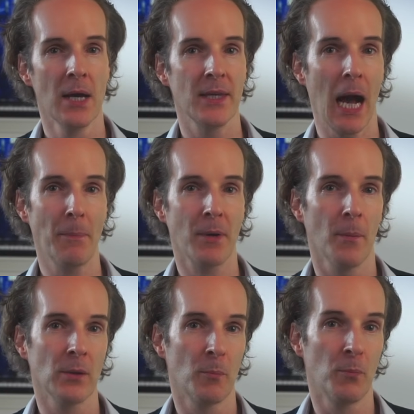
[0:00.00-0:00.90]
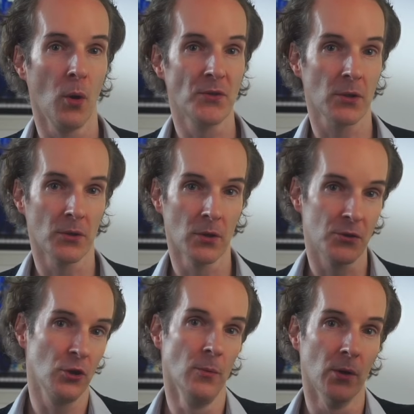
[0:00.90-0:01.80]
The upcoming reports on
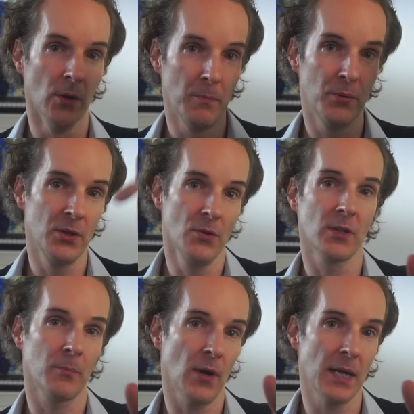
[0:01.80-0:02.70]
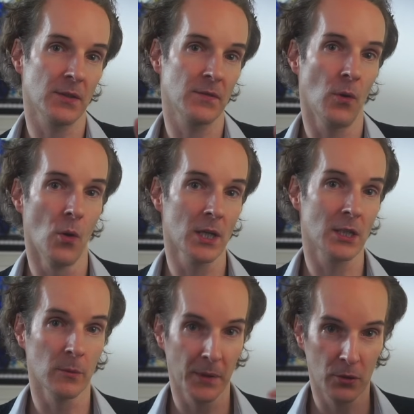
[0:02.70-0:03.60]
consumer and producer prices for
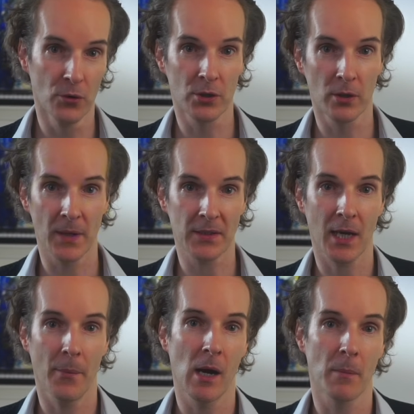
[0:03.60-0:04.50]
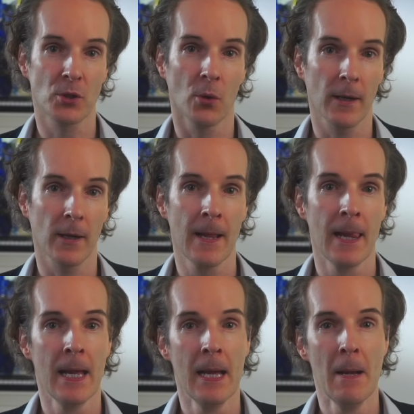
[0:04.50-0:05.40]
August will be crucial. That's coming up shortly.
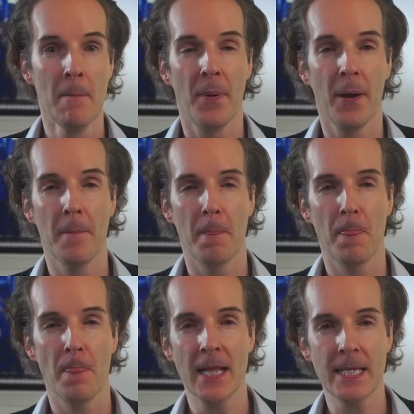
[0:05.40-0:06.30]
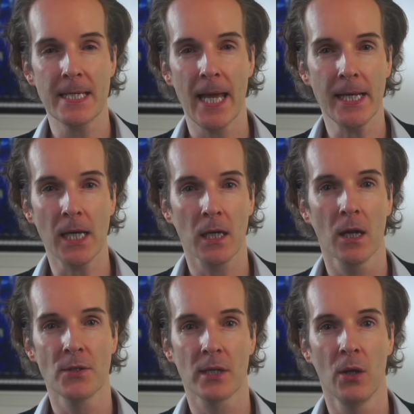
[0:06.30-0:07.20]
But let's take a
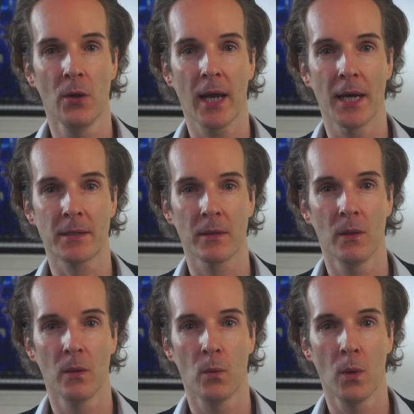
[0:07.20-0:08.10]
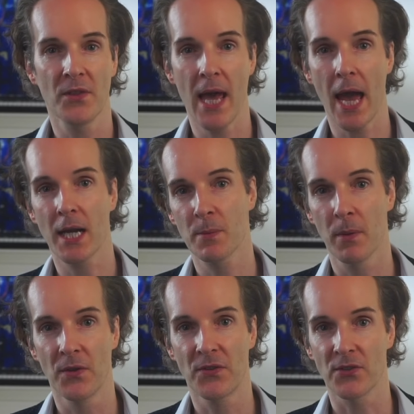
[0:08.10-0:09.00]
closer look at what the
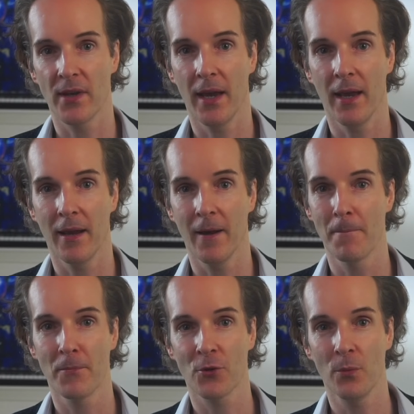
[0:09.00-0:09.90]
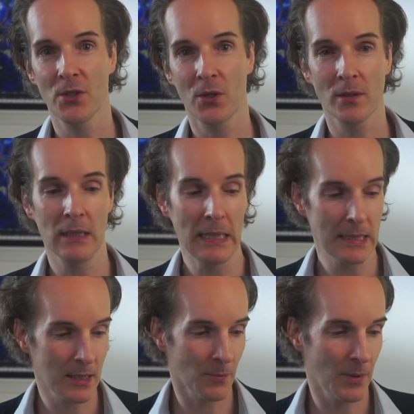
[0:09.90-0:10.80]
experts are saying. It's always good to
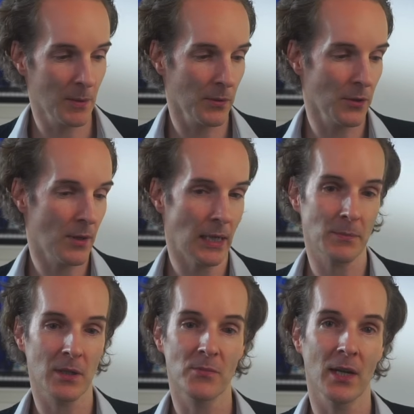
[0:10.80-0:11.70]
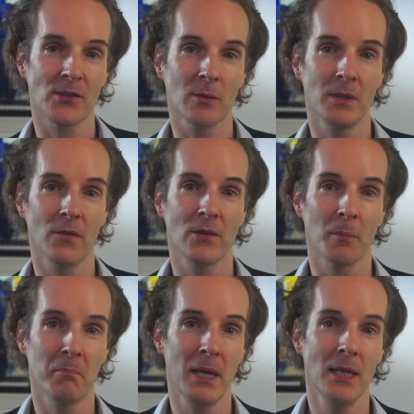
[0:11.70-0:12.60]
listen to people. You sometimes get some
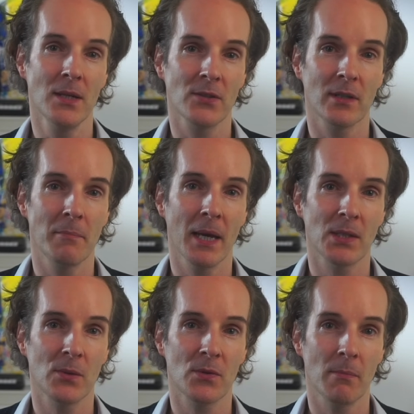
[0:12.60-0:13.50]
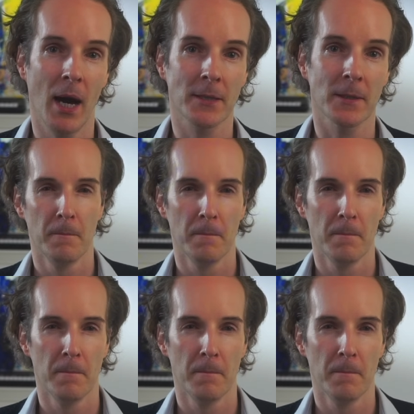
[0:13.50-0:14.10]
different opinions and it makes you smarter.